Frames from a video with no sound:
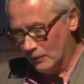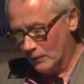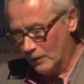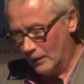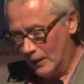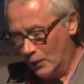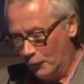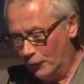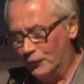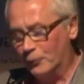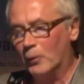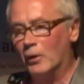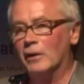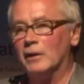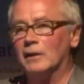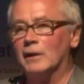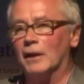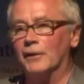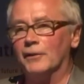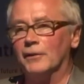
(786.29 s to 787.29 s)
Elsewhere
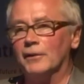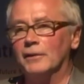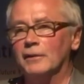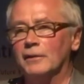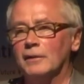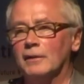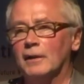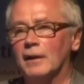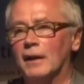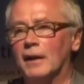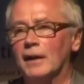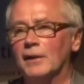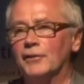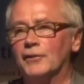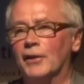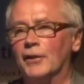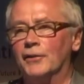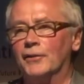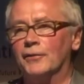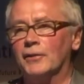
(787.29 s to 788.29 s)
in London,
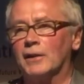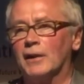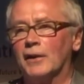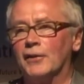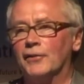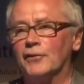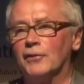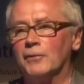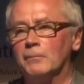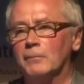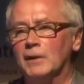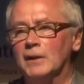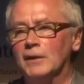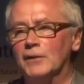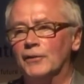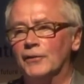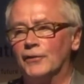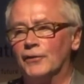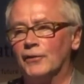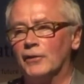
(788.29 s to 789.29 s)
intensification
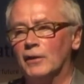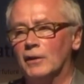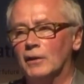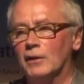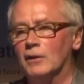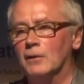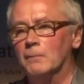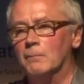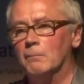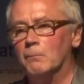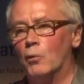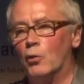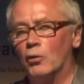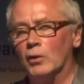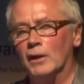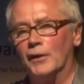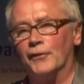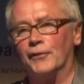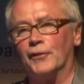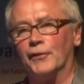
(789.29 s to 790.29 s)
means more
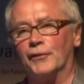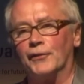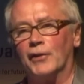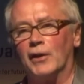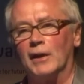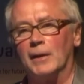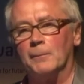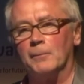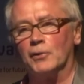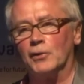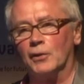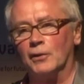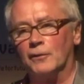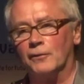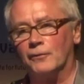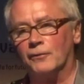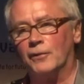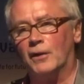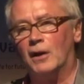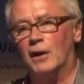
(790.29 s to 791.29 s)
or less the same, but on a
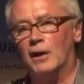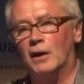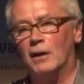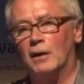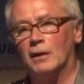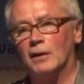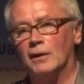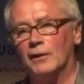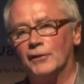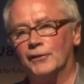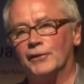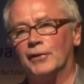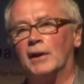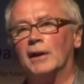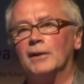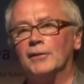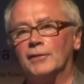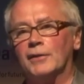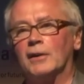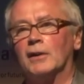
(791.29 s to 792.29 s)
far
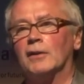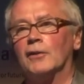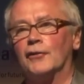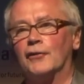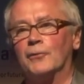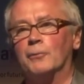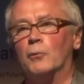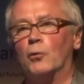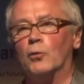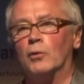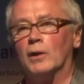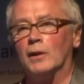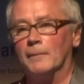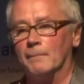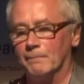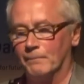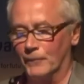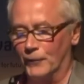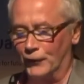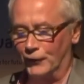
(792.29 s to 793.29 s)
tighter, smaller
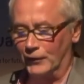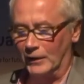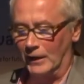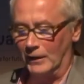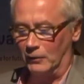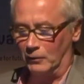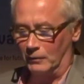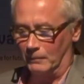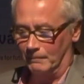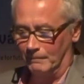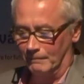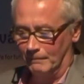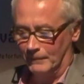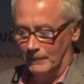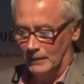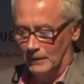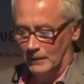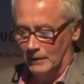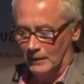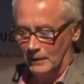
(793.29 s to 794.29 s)
scale.
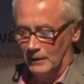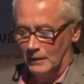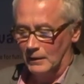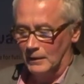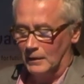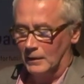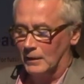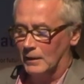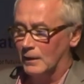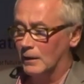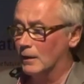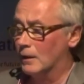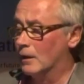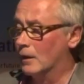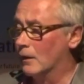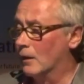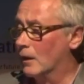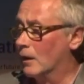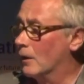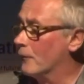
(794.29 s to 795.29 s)

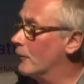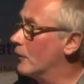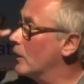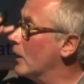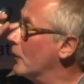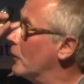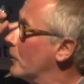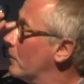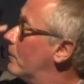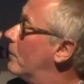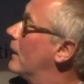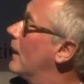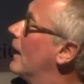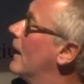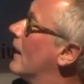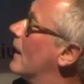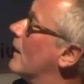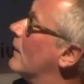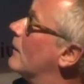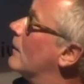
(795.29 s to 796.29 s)
The London
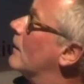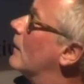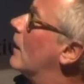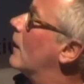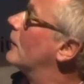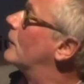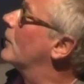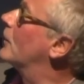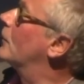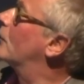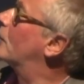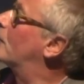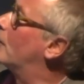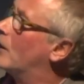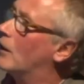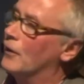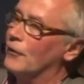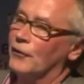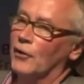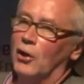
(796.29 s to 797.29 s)
plan
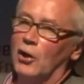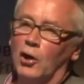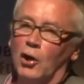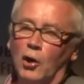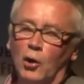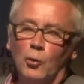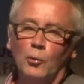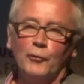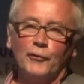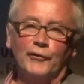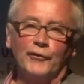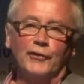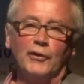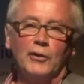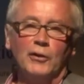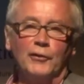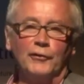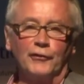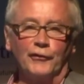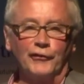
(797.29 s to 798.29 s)
identifies a whole
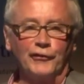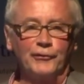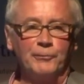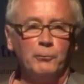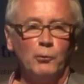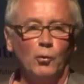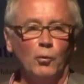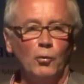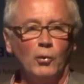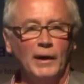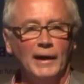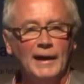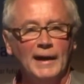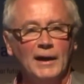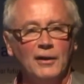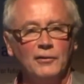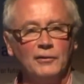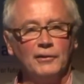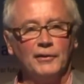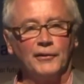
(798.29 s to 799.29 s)
series of small
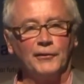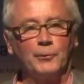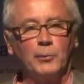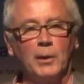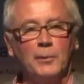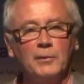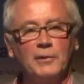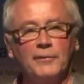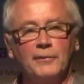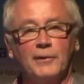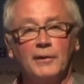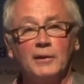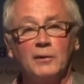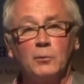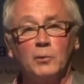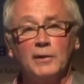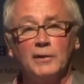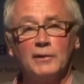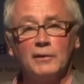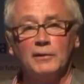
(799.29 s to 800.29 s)
areas where we think
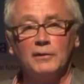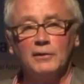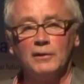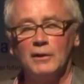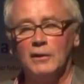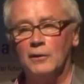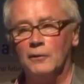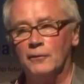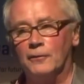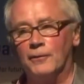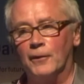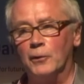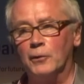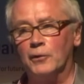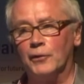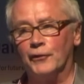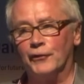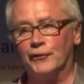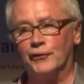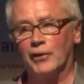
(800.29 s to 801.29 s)
we can
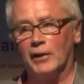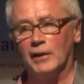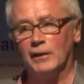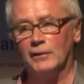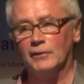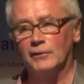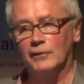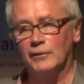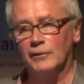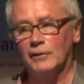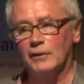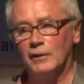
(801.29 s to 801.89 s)
focus change